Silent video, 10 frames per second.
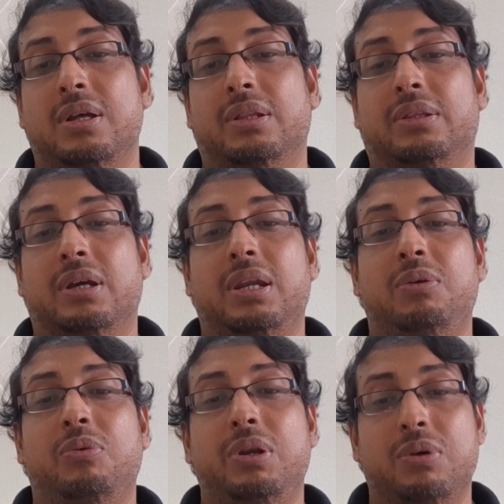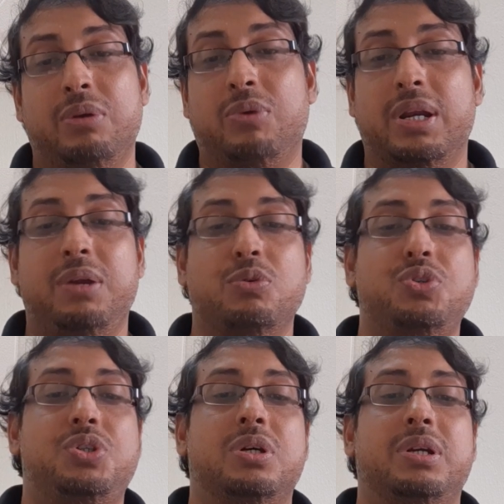Then you can
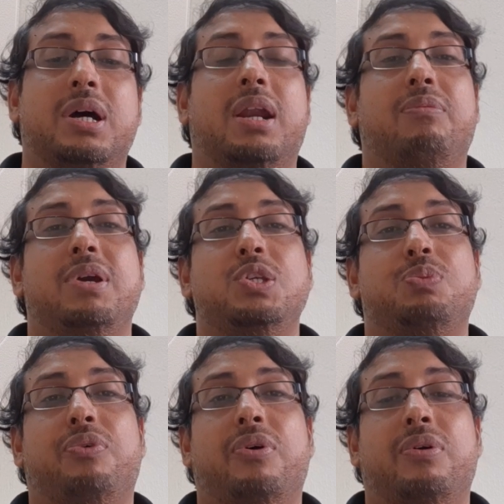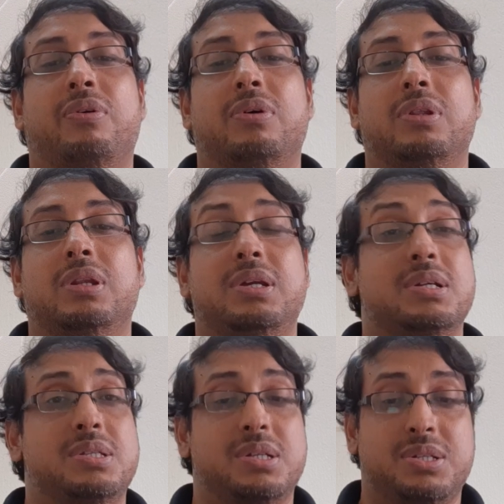use database for
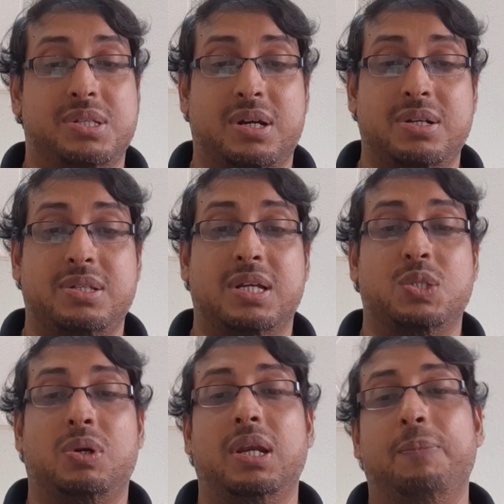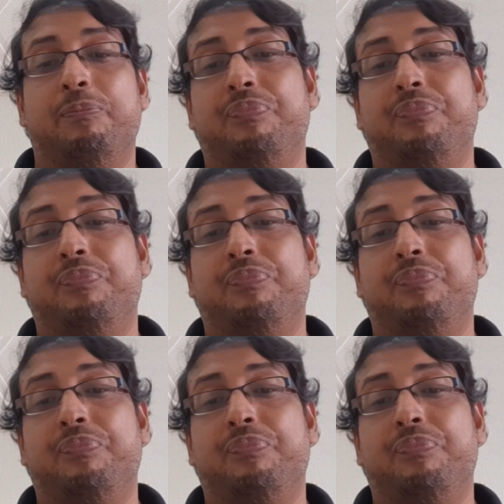literature search as well.